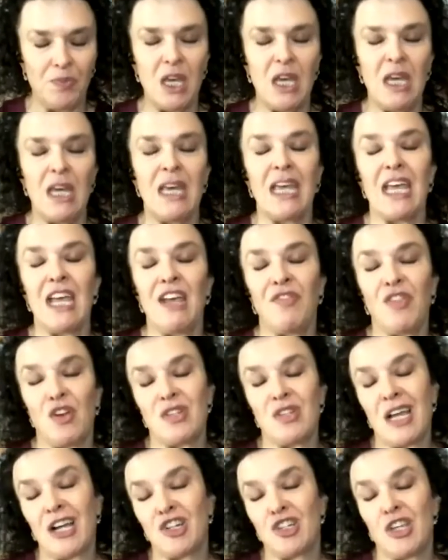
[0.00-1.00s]
If there's
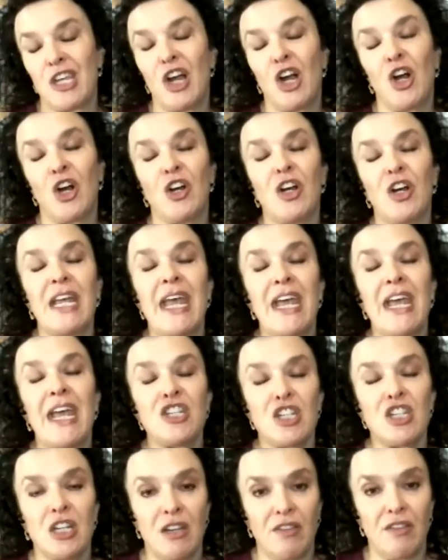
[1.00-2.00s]
actually a
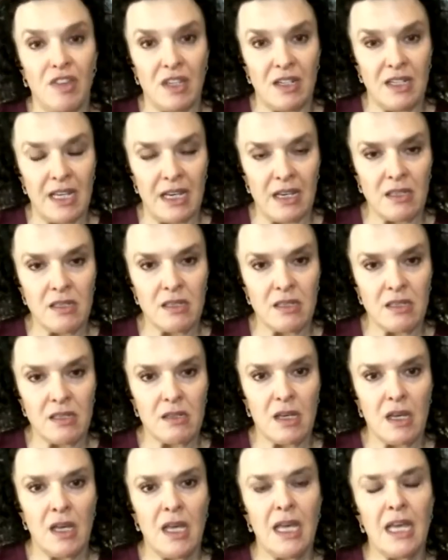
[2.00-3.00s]
herniation of the disc,
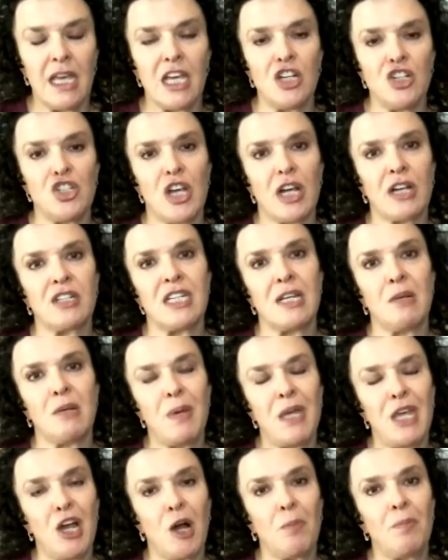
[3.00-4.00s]
injecting
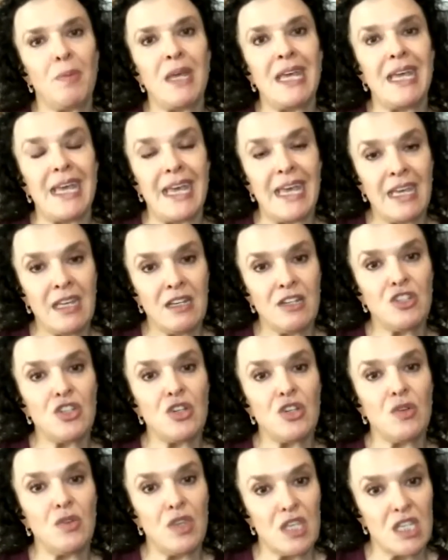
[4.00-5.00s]
PRP into
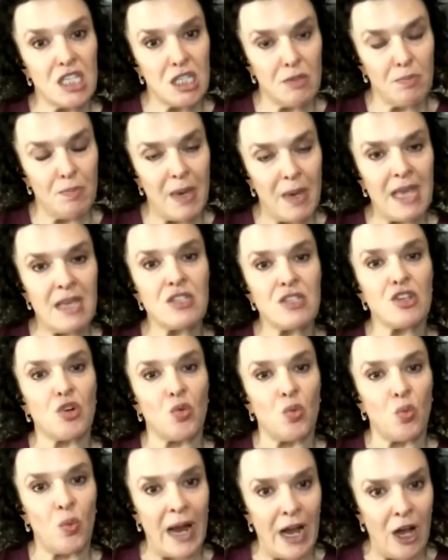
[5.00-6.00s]
the space
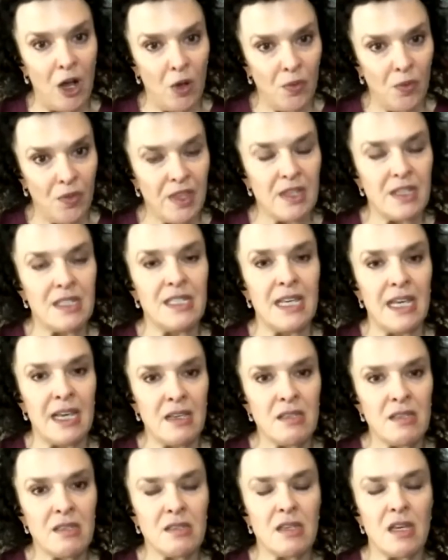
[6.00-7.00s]
around the
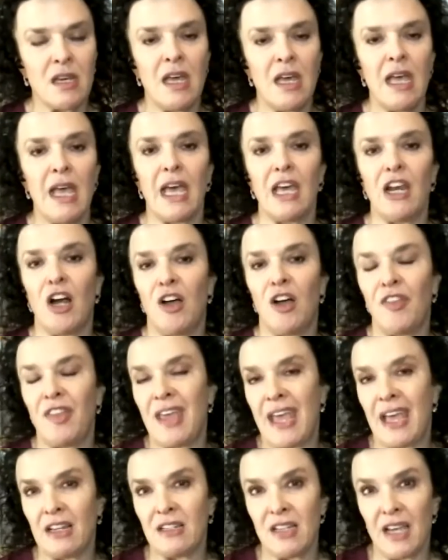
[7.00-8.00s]
disc and all the
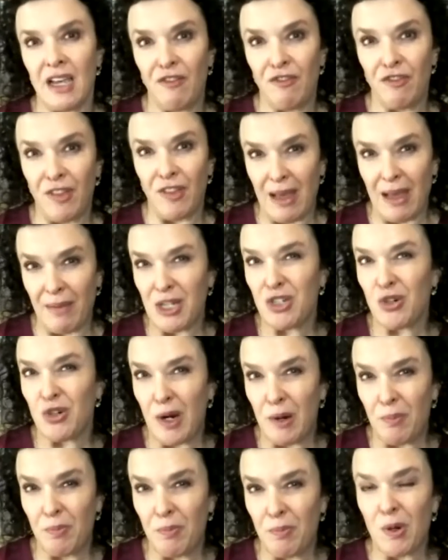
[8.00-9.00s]
anti-inflammatory
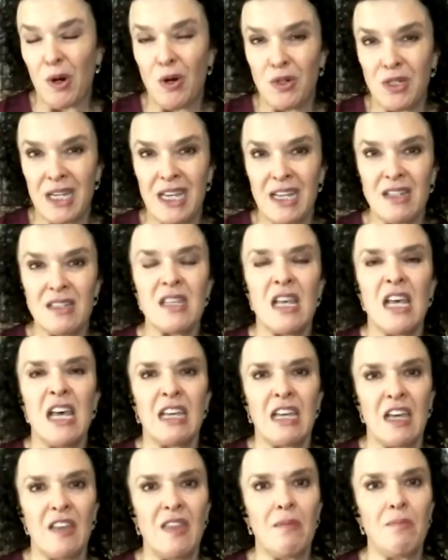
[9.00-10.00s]
proteins
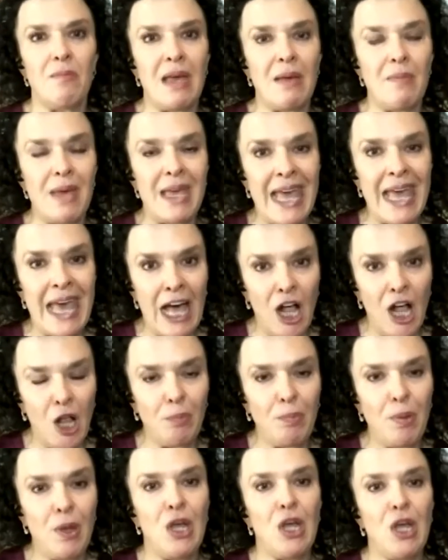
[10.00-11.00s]
can then maybe help
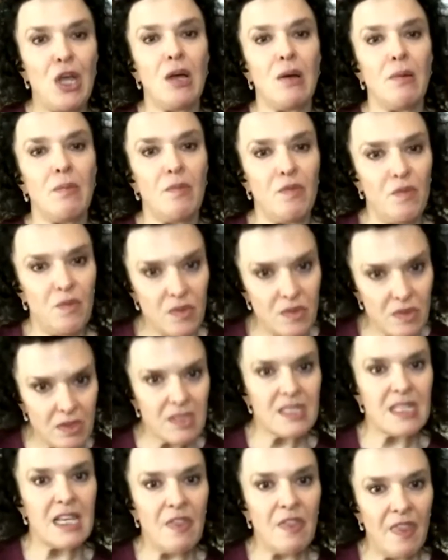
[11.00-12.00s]

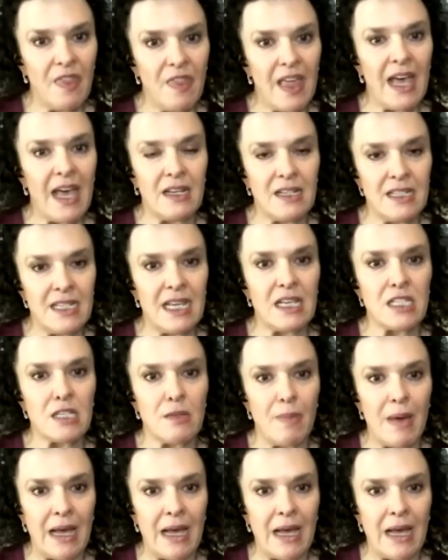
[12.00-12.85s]
send that disc back